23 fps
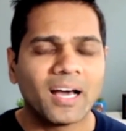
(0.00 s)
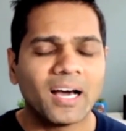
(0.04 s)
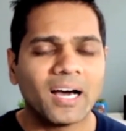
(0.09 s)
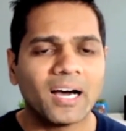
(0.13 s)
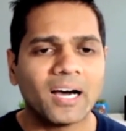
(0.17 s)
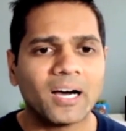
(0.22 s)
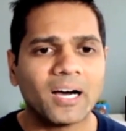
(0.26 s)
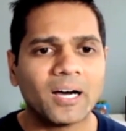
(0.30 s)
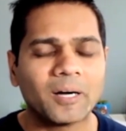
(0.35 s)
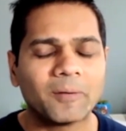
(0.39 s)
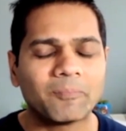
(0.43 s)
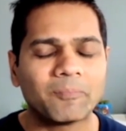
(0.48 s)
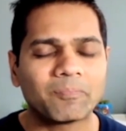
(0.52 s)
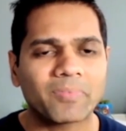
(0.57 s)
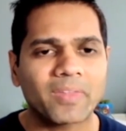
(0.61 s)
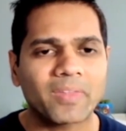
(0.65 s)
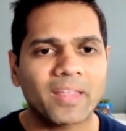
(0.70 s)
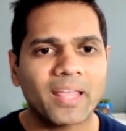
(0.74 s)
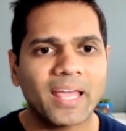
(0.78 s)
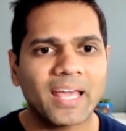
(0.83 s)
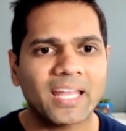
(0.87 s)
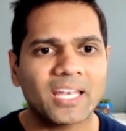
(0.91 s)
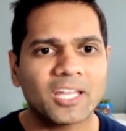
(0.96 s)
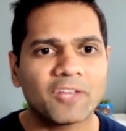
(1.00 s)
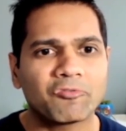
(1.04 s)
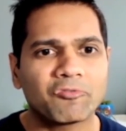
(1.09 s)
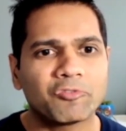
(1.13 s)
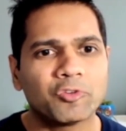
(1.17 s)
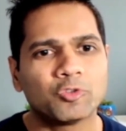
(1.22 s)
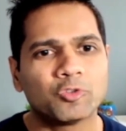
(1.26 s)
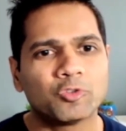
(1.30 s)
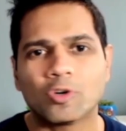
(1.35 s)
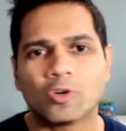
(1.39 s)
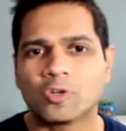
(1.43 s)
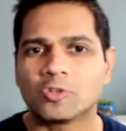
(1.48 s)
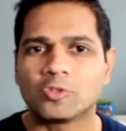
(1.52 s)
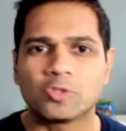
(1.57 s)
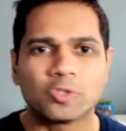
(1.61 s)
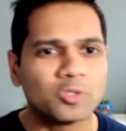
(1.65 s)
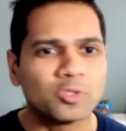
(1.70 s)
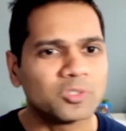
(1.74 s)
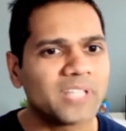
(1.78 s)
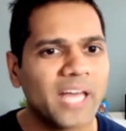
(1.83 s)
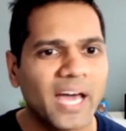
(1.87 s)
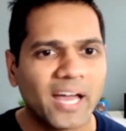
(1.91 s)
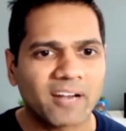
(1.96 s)
And if you don't
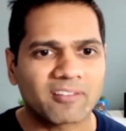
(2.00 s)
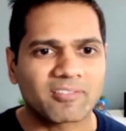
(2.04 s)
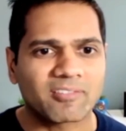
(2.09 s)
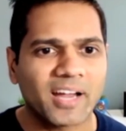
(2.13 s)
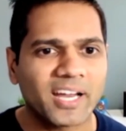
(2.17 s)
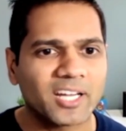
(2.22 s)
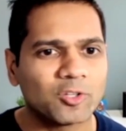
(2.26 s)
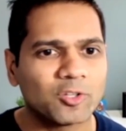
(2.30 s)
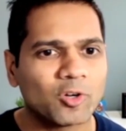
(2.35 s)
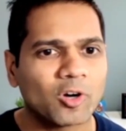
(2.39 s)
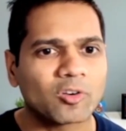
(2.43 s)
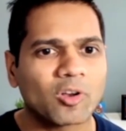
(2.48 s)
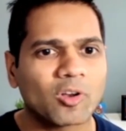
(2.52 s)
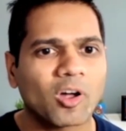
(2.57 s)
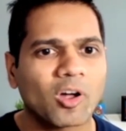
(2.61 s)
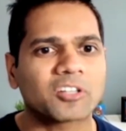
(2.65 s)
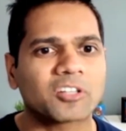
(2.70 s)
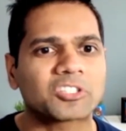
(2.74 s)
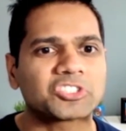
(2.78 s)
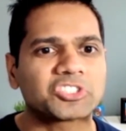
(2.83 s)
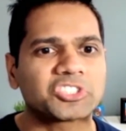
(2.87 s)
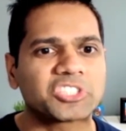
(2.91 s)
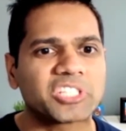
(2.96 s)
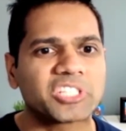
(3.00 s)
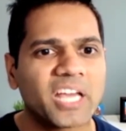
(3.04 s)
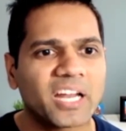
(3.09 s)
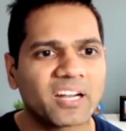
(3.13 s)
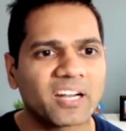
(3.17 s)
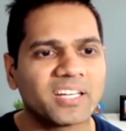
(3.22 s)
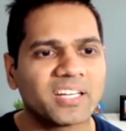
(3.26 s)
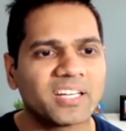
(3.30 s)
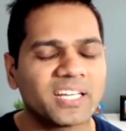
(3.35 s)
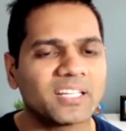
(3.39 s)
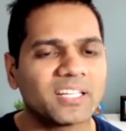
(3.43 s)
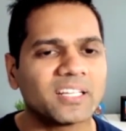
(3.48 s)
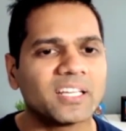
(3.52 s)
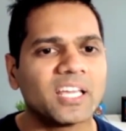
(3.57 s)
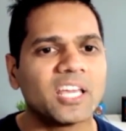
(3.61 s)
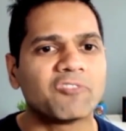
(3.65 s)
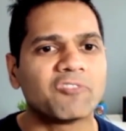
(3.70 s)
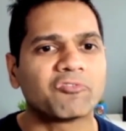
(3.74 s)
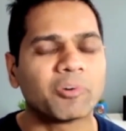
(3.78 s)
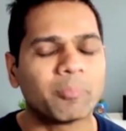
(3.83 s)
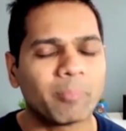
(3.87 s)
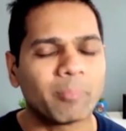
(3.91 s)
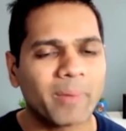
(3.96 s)
do that, right, you're not sharing
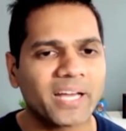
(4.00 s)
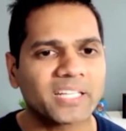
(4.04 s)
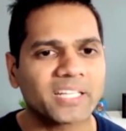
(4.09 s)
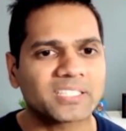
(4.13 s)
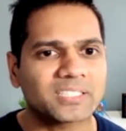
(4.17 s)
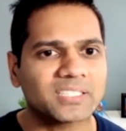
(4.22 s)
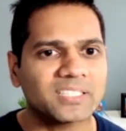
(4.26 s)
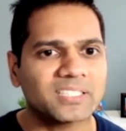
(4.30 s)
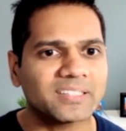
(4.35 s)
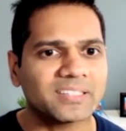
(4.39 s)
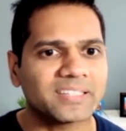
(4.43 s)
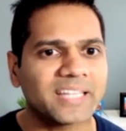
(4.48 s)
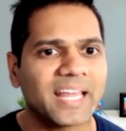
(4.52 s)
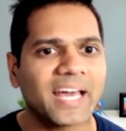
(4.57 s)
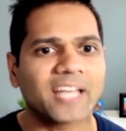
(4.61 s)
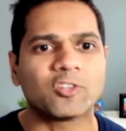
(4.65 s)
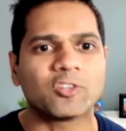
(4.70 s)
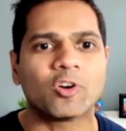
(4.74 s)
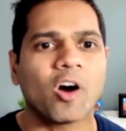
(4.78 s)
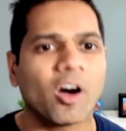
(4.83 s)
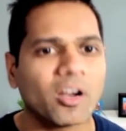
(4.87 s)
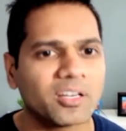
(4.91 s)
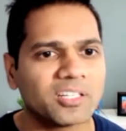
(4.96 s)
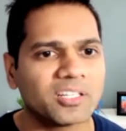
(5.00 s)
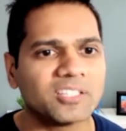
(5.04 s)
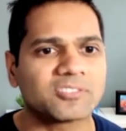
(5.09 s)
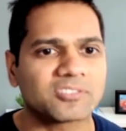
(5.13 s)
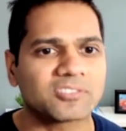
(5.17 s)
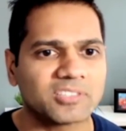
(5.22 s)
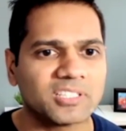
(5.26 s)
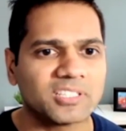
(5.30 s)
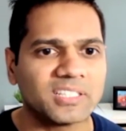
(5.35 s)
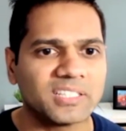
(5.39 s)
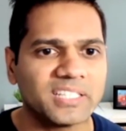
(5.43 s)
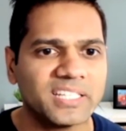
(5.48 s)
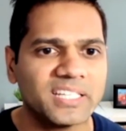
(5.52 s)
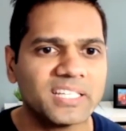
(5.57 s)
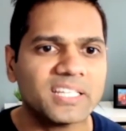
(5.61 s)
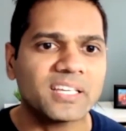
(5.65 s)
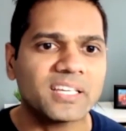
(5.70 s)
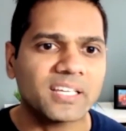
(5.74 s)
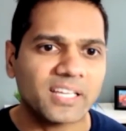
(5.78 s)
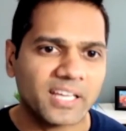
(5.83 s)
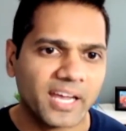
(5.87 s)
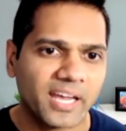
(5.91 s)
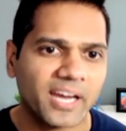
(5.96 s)
information that your audience really
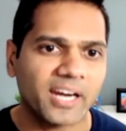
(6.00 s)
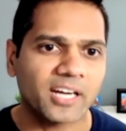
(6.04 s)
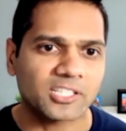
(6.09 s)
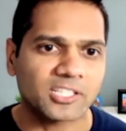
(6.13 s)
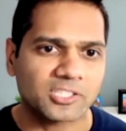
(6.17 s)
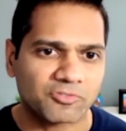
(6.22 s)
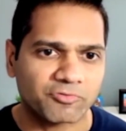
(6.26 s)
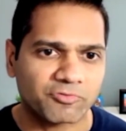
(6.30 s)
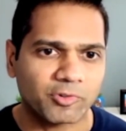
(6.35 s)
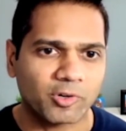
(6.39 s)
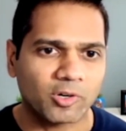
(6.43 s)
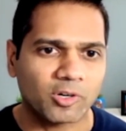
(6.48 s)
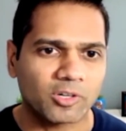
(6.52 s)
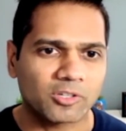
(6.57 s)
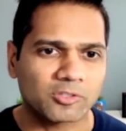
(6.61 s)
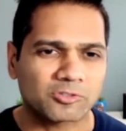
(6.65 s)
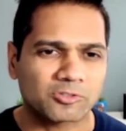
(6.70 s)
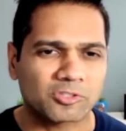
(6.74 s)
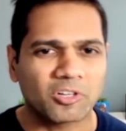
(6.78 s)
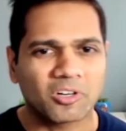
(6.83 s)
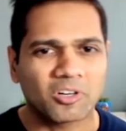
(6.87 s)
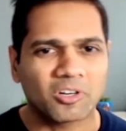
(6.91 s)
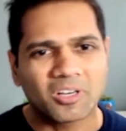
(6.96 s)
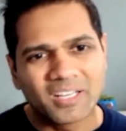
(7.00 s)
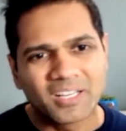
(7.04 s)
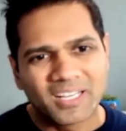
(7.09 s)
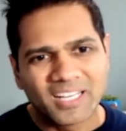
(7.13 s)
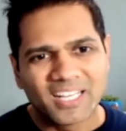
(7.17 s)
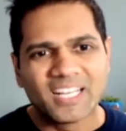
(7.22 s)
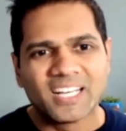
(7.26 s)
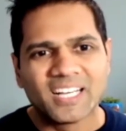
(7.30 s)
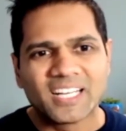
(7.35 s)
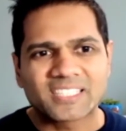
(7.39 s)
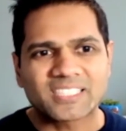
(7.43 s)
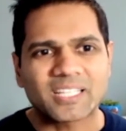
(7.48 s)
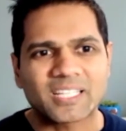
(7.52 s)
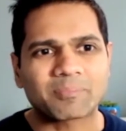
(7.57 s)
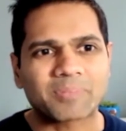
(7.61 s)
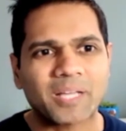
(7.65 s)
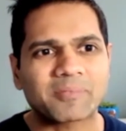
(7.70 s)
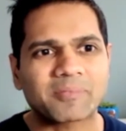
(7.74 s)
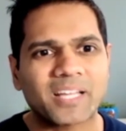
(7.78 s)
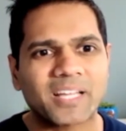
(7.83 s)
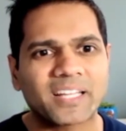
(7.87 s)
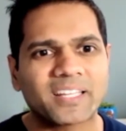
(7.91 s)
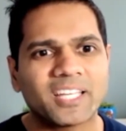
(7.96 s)
cares for. So
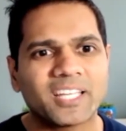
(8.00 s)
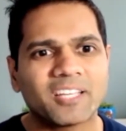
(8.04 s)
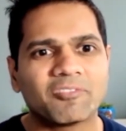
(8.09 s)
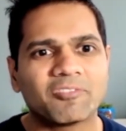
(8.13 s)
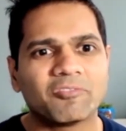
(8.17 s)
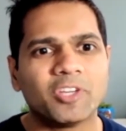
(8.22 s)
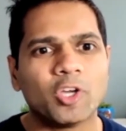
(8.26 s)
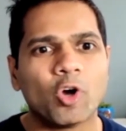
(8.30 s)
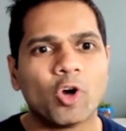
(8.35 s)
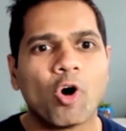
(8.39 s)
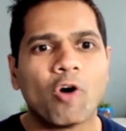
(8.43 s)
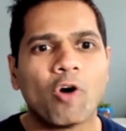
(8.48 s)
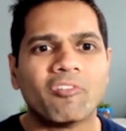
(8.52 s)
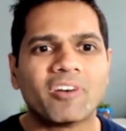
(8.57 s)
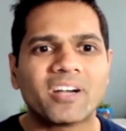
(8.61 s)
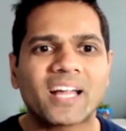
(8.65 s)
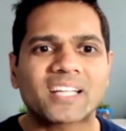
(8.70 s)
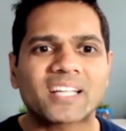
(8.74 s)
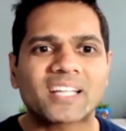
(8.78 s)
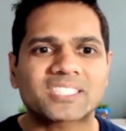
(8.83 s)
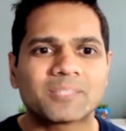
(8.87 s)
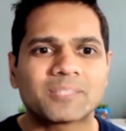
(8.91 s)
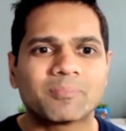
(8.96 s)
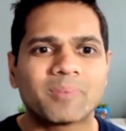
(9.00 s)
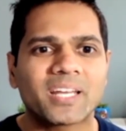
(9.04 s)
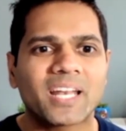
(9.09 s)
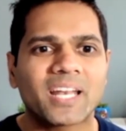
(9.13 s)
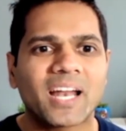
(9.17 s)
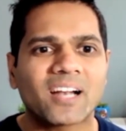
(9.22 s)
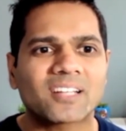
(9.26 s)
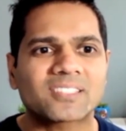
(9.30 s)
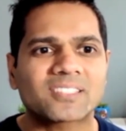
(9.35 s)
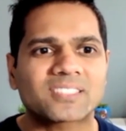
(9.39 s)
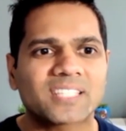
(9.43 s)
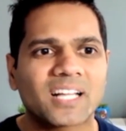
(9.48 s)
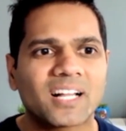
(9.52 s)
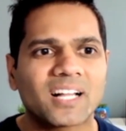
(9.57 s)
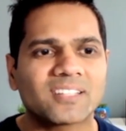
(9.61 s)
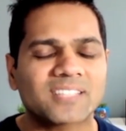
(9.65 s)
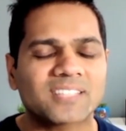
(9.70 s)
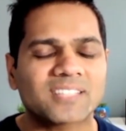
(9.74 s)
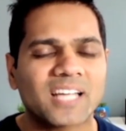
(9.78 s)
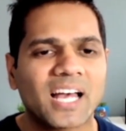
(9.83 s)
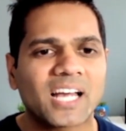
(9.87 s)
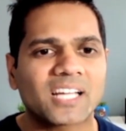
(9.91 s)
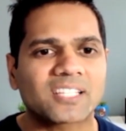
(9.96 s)
sometimes I think we overestimate
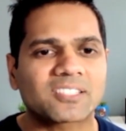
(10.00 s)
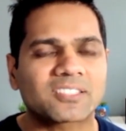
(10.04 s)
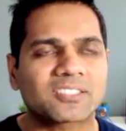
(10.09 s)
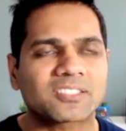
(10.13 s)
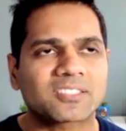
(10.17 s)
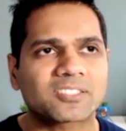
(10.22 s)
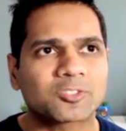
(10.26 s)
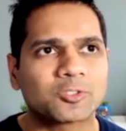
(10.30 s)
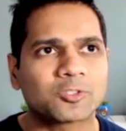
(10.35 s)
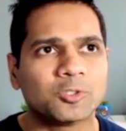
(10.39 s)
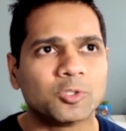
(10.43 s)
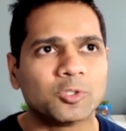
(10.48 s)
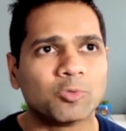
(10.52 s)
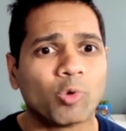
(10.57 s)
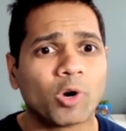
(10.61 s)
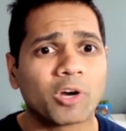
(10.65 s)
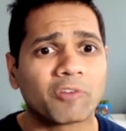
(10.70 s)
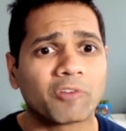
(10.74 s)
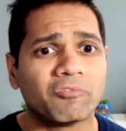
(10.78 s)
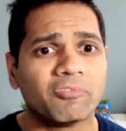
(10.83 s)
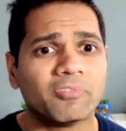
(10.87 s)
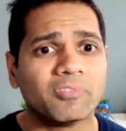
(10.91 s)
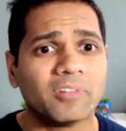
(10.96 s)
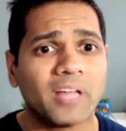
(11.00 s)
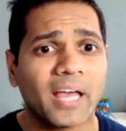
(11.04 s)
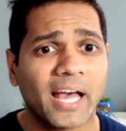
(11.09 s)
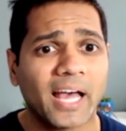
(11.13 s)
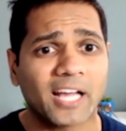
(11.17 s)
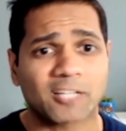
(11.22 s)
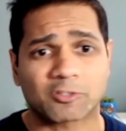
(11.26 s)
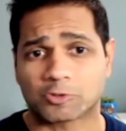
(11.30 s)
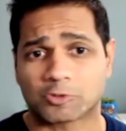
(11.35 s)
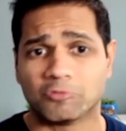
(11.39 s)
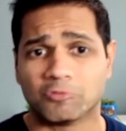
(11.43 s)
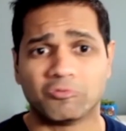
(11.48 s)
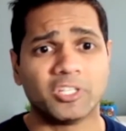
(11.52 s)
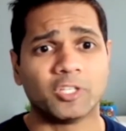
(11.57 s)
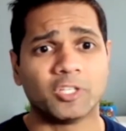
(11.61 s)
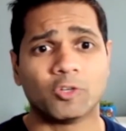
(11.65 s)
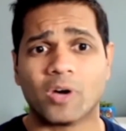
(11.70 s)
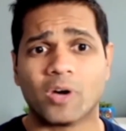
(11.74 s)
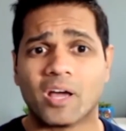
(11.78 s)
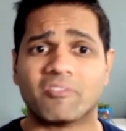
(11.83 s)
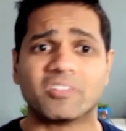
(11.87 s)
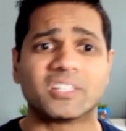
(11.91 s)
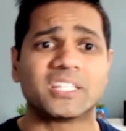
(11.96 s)
ourselves as to we know
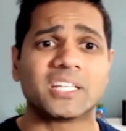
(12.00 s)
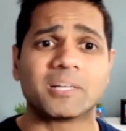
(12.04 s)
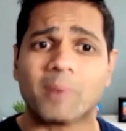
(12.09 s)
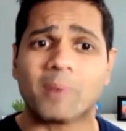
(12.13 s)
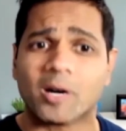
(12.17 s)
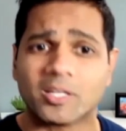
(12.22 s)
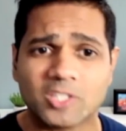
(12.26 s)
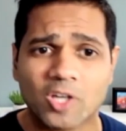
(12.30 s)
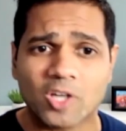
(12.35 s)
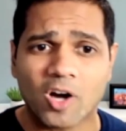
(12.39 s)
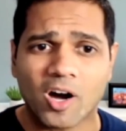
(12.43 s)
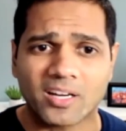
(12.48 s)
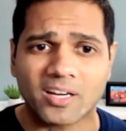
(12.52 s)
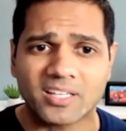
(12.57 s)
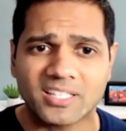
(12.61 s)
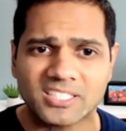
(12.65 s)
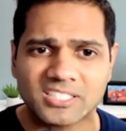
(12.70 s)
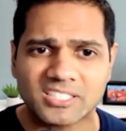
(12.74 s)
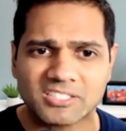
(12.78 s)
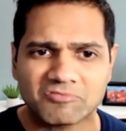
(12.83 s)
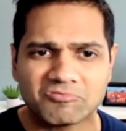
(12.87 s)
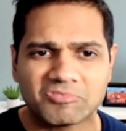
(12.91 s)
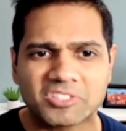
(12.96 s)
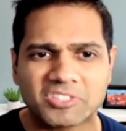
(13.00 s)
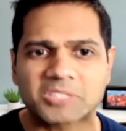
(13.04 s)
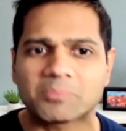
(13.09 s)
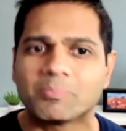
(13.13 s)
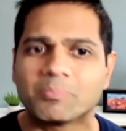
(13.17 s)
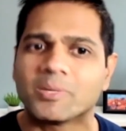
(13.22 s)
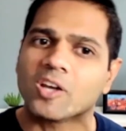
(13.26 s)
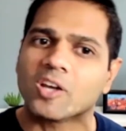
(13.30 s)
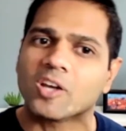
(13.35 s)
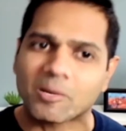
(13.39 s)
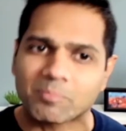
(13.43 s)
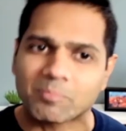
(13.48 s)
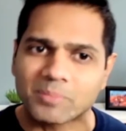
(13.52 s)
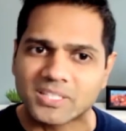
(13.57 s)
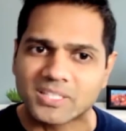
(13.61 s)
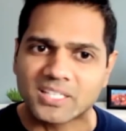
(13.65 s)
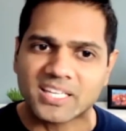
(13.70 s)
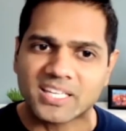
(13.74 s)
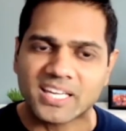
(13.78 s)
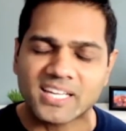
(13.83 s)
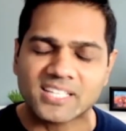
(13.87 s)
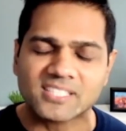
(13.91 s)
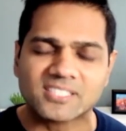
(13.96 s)
everything about the audience, which may not be the
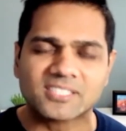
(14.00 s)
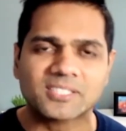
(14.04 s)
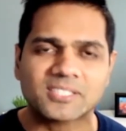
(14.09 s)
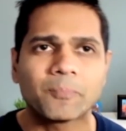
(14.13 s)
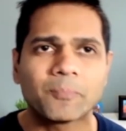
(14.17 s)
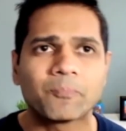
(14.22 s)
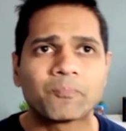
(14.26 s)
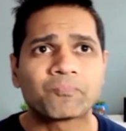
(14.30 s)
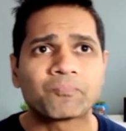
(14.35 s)
case.